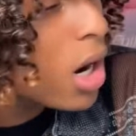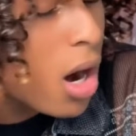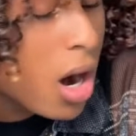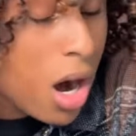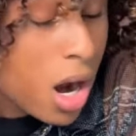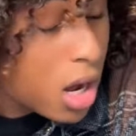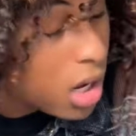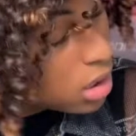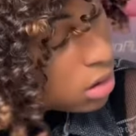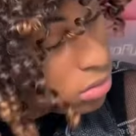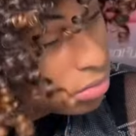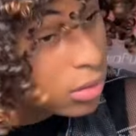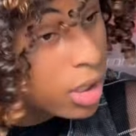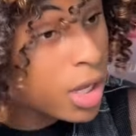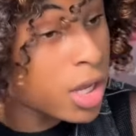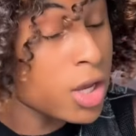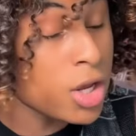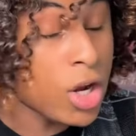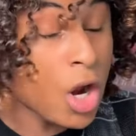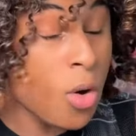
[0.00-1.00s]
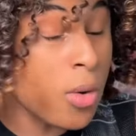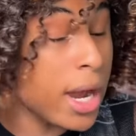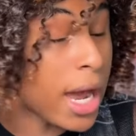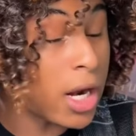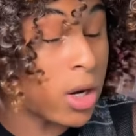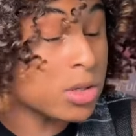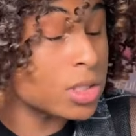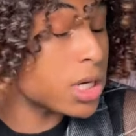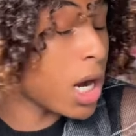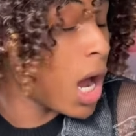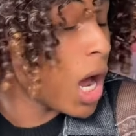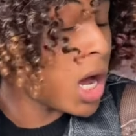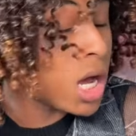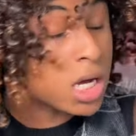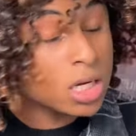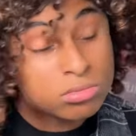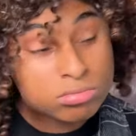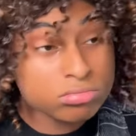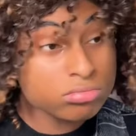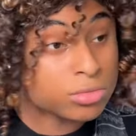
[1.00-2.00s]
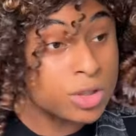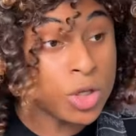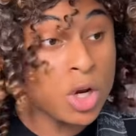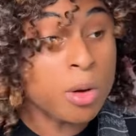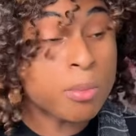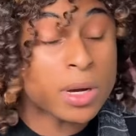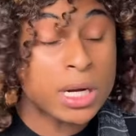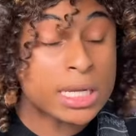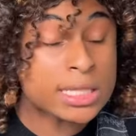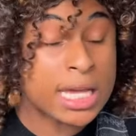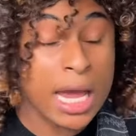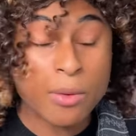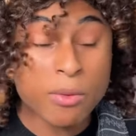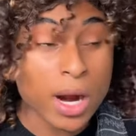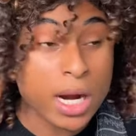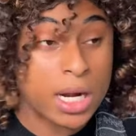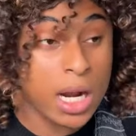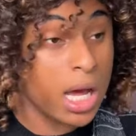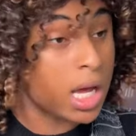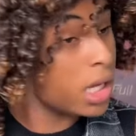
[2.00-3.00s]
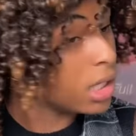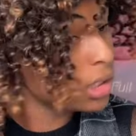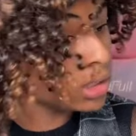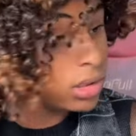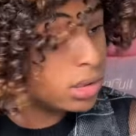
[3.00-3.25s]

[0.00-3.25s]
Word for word: girl, you don't got no job. You don't money tap right now.